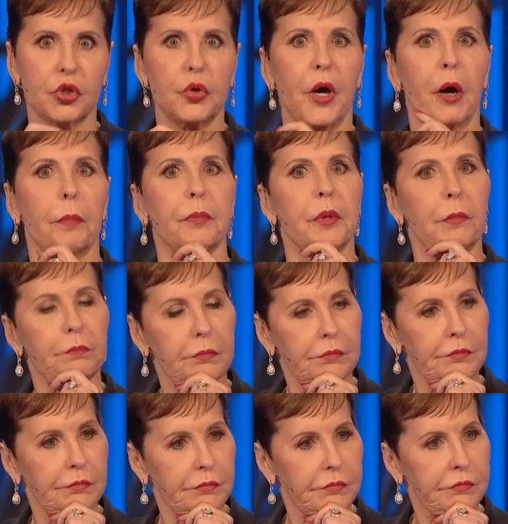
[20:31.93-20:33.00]
you help them.
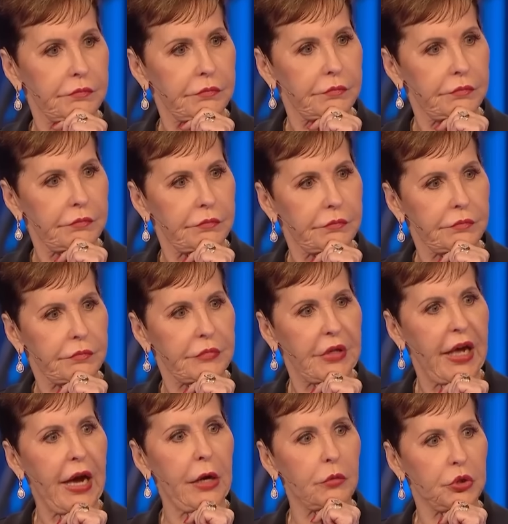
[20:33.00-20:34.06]

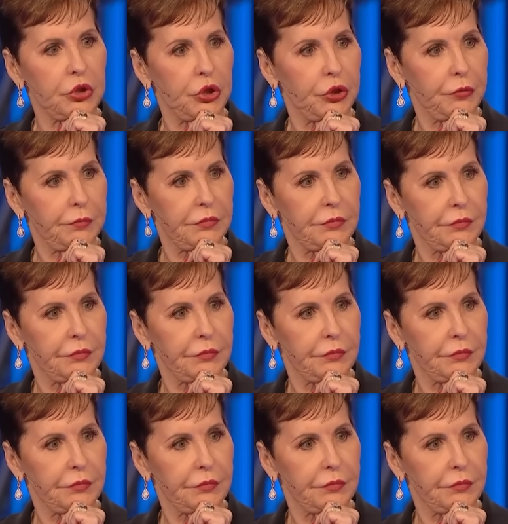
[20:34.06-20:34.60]
Ouch.